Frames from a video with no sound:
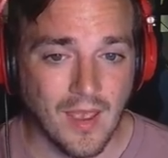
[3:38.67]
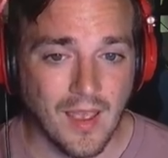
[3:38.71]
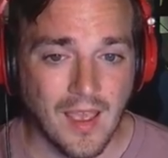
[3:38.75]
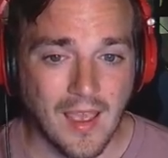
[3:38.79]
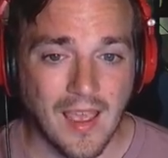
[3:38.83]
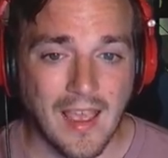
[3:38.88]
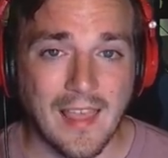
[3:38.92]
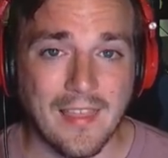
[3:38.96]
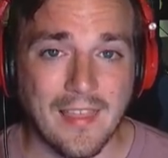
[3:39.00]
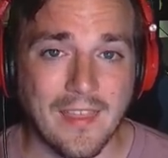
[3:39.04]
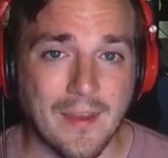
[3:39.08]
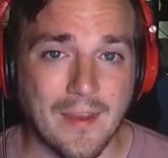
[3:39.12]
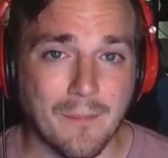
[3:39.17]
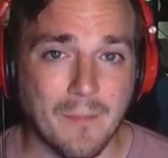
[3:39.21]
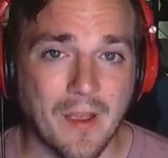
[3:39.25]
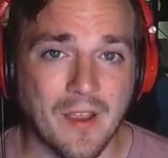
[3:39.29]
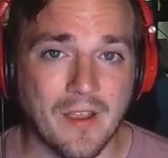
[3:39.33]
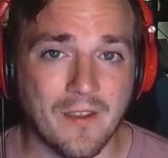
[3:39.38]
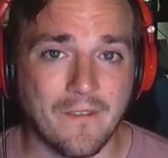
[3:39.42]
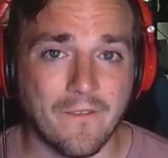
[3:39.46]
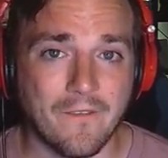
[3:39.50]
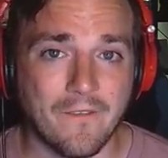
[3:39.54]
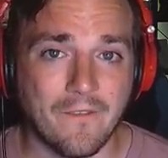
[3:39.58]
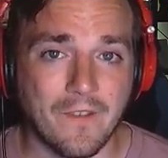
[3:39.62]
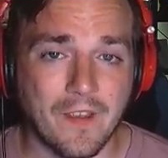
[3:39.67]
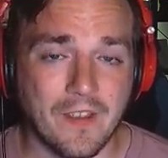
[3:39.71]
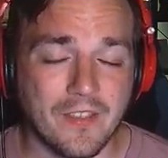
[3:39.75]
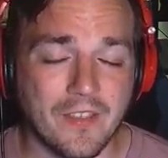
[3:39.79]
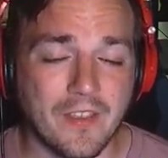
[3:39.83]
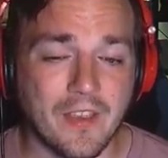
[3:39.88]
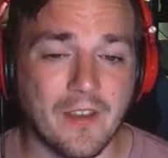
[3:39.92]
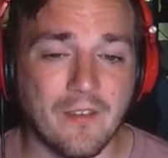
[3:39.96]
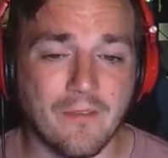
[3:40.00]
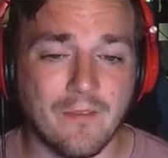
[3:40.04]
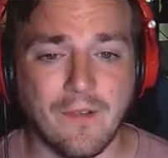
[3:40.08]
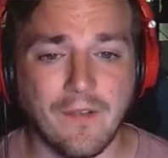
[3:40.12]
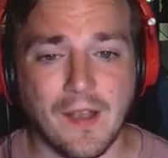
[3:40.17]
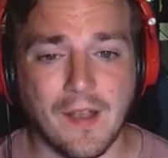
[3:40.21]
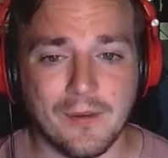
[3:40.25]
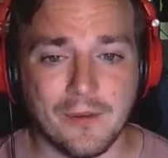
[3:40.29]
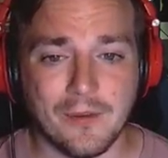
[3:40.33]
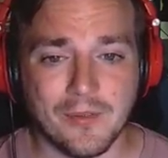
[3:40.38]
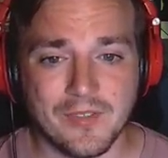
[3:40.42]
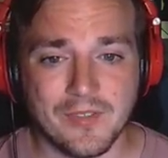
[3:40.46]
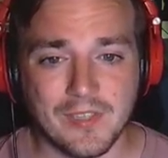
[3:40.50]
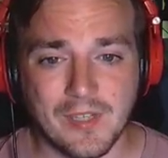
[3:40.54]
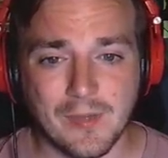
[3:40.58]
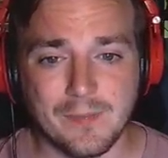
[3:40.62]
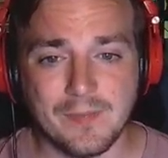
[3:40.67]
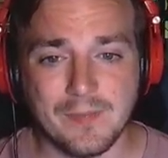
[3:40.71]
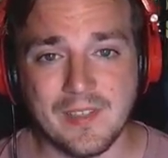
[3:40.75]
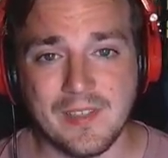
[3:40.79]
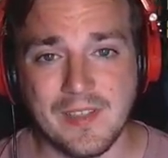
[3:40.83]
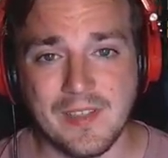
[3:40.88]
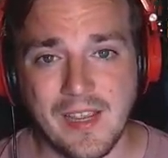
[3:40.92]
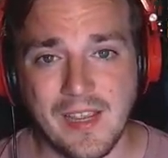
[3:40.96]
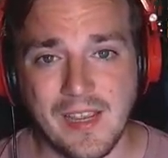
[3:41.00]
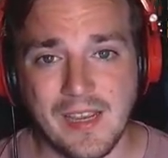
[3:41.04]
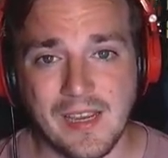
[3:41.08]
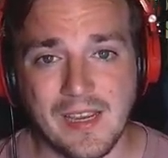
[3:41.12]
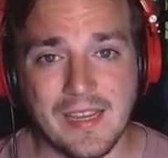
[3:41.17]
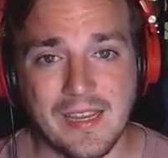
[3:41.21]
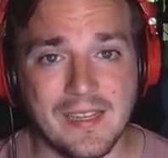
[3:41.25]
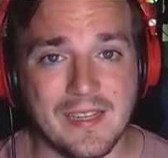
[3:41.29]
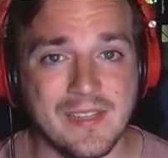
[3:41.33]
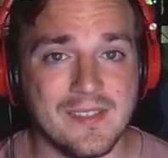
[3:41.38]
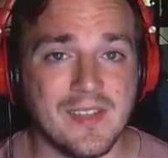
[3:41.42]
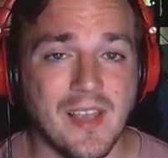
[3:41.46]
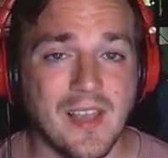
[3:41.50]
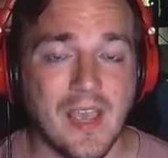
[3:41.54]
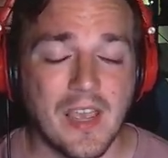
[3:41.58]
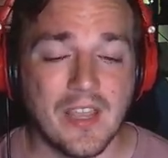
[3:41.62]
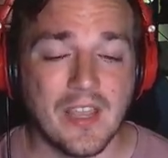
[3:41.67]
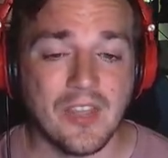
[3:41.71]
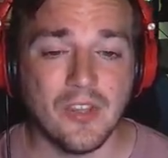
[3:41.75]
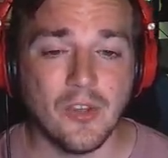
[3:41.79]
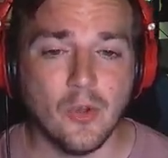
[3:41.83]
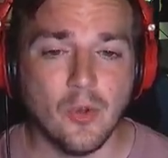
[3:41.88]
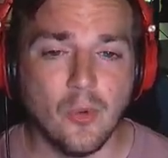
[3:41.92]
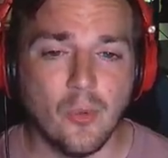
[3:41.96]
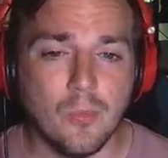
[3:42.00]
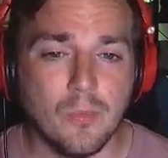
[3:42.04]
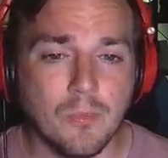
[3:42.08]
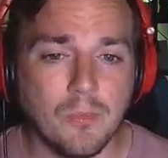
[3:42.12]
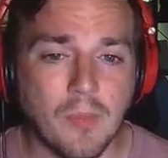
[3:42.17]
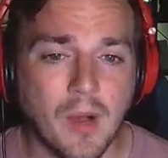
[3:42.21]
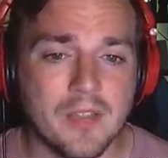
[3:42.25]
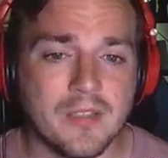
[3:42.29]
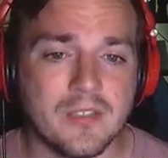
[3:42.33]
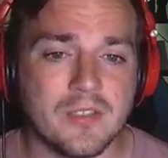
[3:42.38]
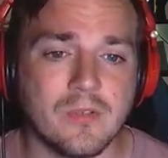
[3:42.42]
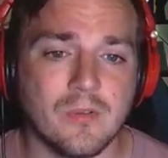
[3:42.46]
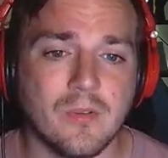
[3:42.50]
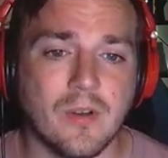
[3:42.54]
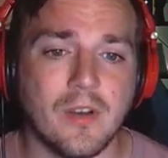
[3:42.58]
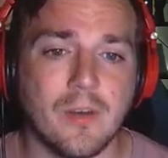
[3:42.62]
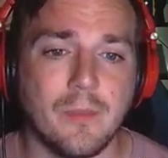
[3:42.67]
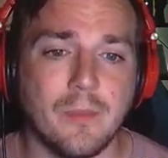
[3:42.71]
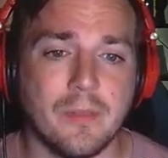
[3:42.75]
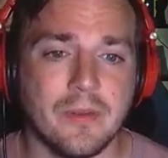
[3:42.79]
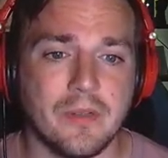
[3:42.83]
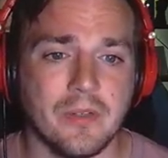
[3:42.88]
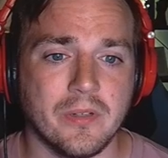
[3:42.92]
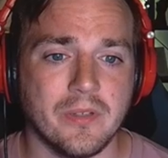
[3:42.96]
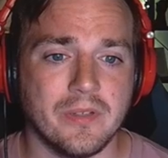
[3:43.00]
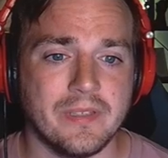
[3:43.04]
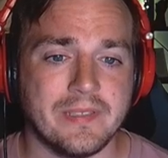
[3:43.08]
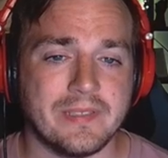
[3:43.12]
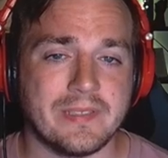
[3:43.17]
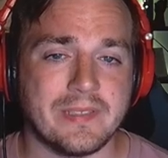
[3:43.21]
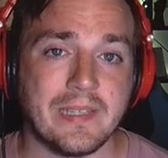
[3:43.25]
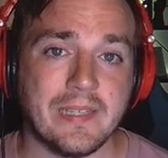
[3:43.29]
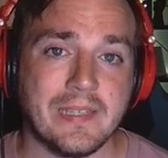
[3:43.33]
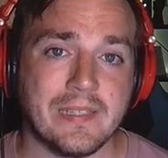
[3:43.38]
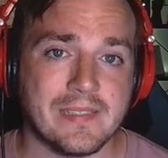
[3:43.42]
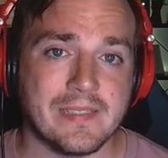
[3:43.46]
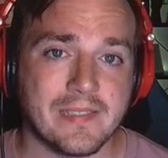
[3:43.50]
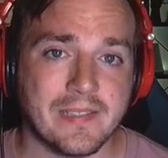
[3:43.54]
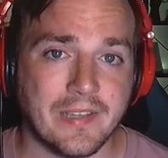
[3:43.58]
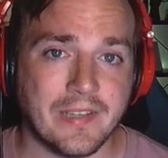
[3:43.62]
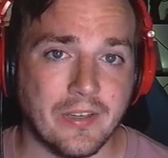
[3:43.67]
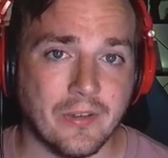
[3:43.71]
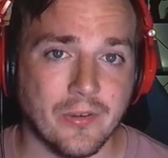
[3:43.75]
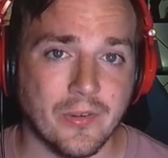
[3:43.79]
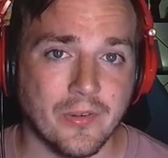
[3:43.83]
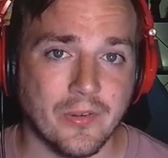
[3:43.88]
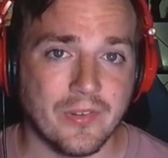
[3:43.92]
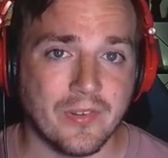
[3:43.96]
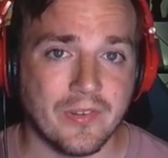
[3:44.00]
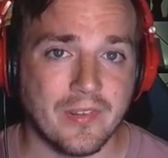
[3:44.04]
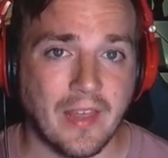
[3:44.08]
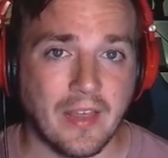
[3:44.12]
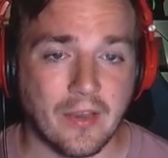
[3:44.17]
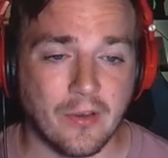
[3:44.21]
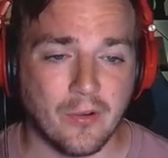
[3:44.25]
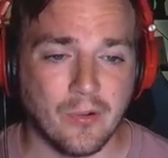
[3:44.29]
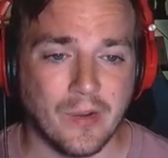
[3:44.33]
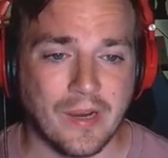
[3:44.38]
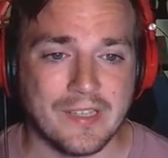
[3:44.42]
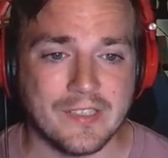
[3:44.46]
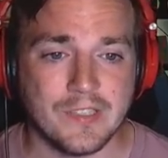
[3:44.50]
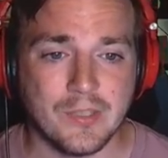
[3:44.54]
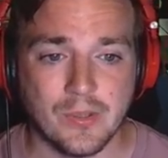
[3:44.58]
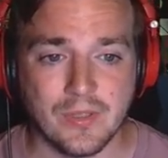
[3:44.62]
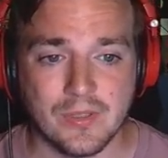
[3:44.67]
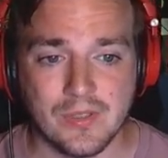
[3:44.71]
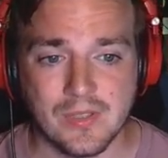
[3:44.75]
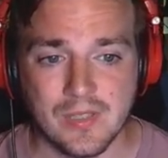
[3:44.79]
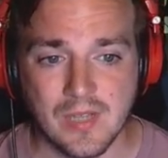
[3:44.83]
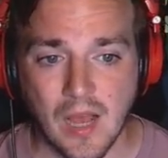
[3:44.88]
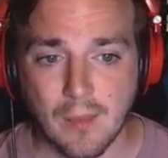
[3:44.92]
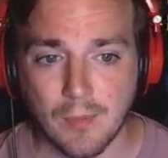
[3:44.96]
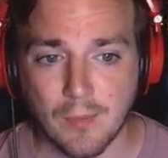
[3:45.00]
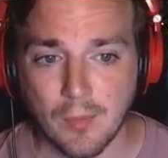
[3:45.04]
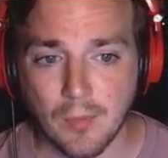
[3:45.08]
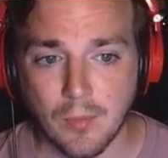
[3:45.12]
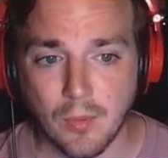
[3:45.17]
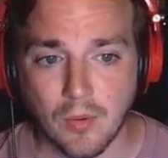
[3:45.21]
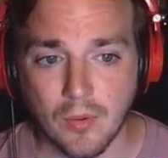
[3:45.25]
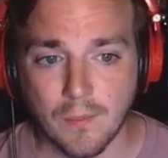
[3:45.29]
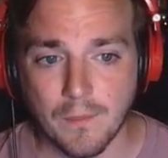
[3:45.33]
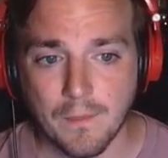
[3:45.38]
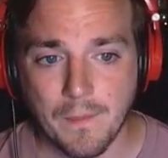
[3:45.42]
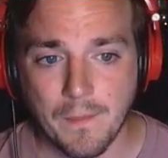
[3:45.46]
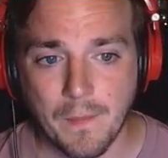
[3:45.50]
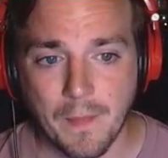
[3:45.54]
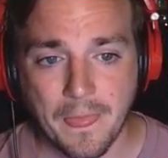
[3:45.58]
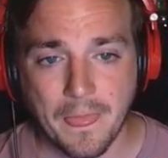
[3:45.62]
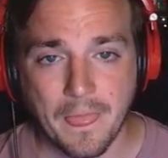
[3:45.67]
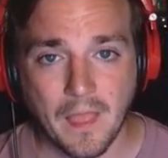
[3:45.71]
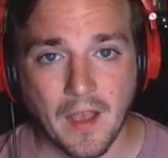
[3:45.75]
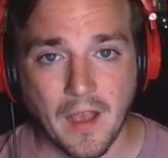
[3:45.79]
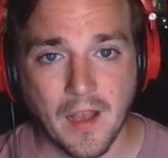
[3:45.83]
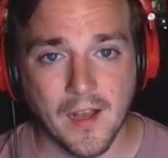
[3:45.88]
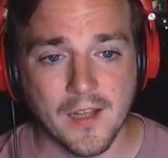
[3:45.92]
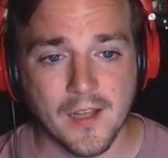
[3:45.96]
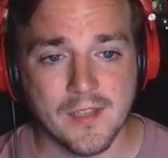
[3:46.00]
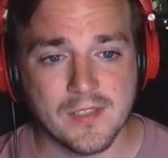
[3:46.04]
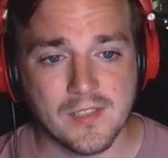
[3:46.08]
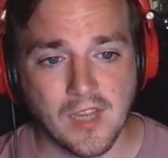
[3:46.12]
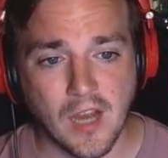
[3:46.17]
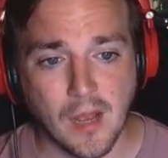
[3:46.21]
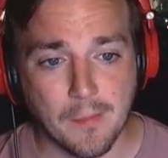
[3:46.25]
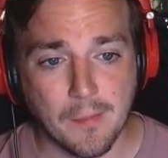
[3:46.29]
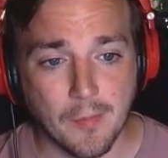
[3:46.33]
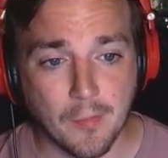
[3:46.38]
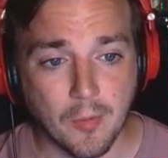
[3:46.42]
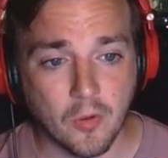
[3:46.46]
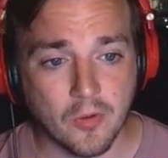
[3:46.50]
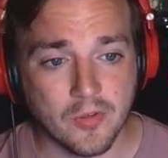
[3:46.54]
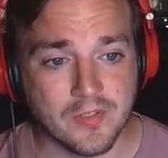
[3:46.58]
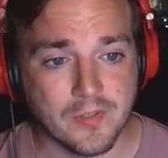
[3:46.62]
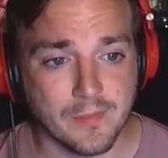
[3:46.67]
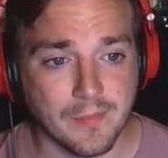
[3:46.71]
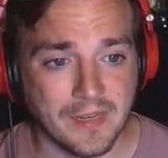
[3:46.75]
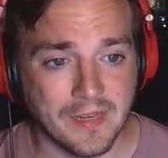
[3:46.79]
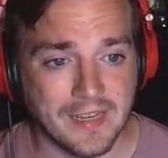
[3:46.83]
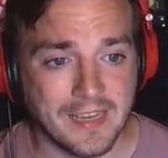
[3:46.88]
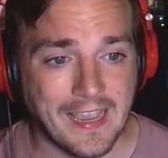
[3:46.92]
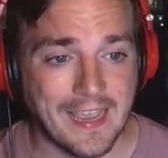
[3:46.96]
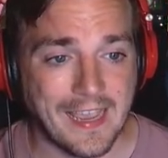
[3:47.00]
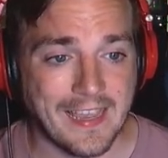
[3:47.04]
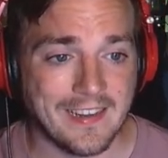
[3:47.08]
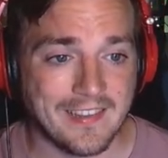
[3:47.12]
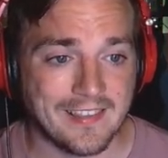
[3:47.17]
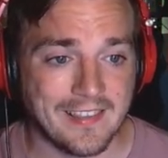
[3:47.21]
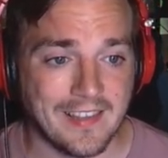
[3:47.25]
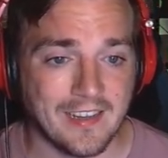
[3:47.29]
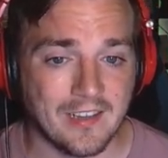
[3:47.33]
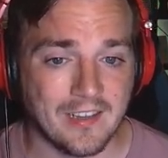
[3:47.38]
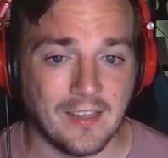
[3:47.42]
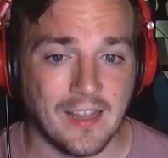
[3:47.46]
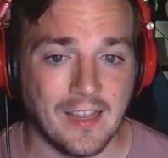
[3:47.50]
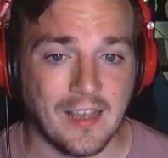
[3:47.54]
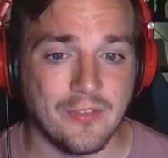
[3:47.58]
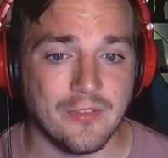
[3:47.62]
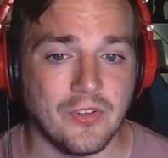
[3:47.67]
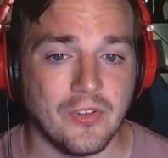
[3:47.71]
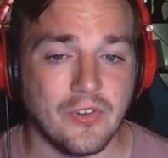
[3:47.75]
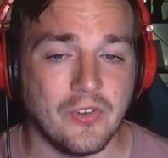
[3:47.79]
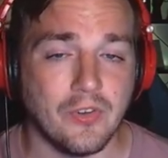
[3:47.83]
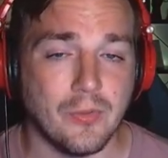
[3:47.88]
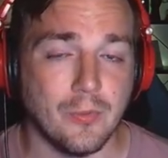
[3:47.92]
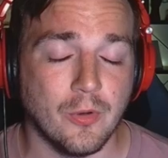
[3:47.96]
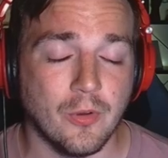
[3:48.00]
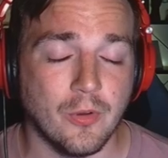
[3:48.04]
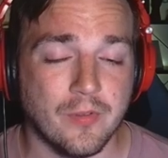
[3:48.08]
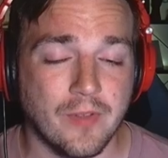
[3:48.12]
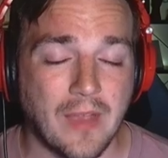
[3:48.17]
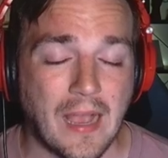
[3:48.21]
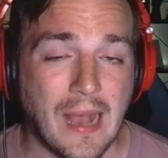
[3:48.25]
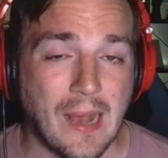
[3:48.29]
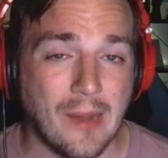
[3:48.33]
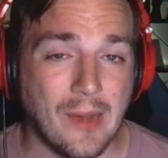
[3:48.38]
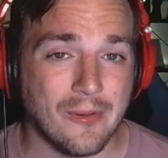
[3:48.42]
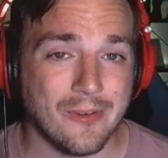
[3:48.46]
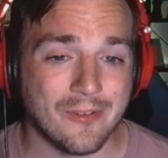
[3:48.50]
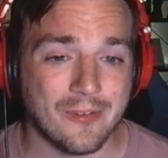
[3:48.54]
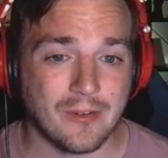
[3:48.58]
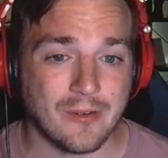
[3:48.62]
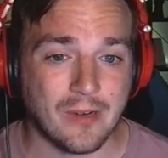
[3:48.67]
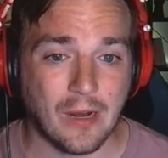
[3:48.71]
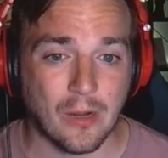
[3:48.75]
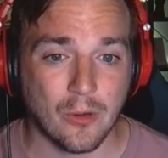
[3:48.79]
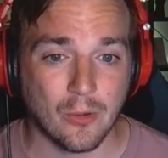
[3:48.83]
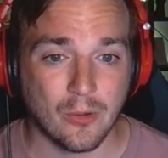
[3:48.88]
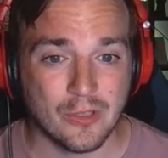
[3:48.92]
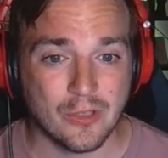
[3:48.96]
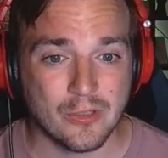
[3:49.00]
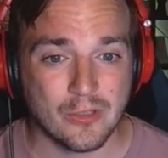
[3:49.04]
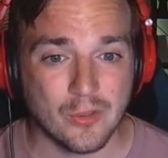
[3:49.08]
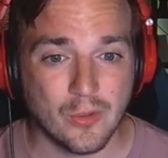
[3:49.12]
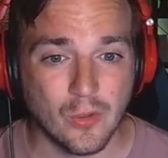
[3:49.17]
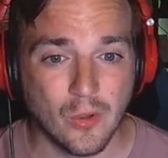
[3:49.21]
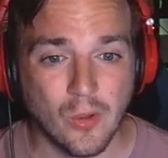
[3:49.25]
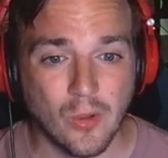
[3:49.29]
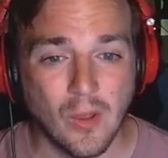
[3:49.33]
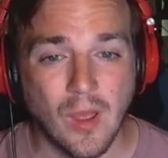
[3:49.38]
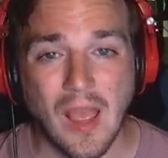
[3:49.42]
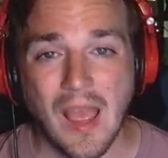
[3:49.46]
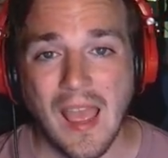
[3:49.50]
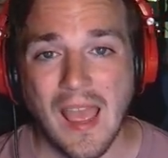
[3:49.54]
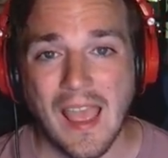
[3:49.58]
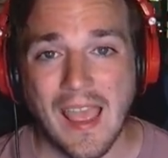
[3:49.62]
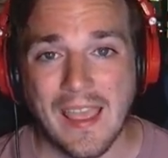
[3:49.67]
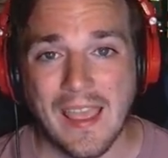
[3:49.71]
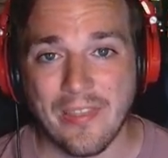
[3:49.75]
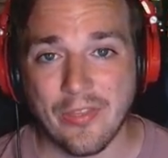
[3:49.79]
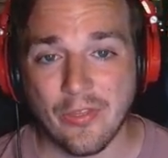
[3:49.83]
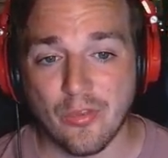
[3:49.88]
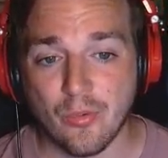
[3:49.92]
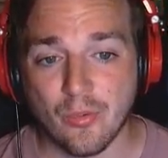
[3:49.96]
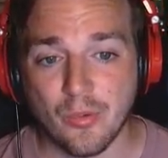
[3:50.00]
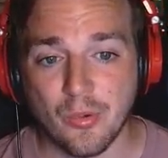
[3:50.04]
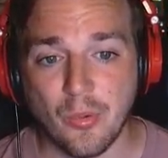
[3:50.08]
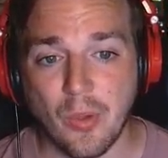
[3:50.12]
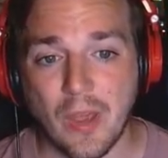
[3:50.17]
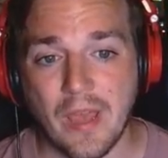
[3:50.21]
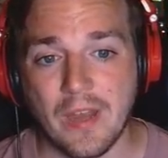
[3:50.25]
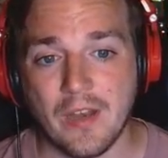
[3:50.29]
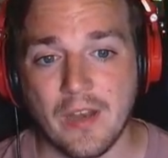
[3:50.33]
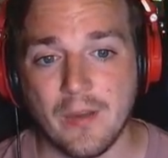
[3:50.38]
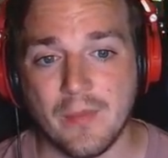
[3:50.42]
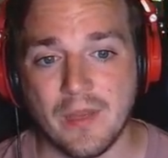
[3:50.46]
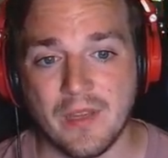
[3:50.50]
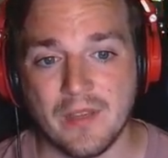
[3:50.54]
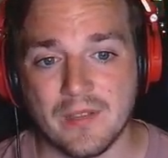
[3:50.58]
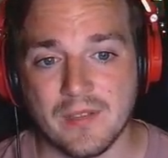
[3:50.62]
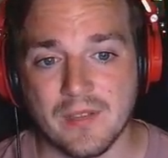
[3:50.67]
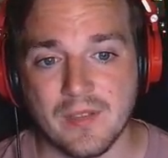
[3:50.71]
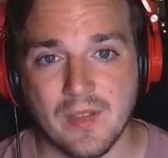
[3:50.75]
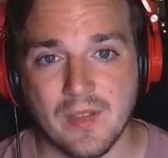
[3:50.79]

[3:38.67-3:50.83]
And then my fifth and final tip today is you must run abilities and skills that grant you unstoppable. Unstoppable is a mechanic that allows you to move out of crowd control and through enemies.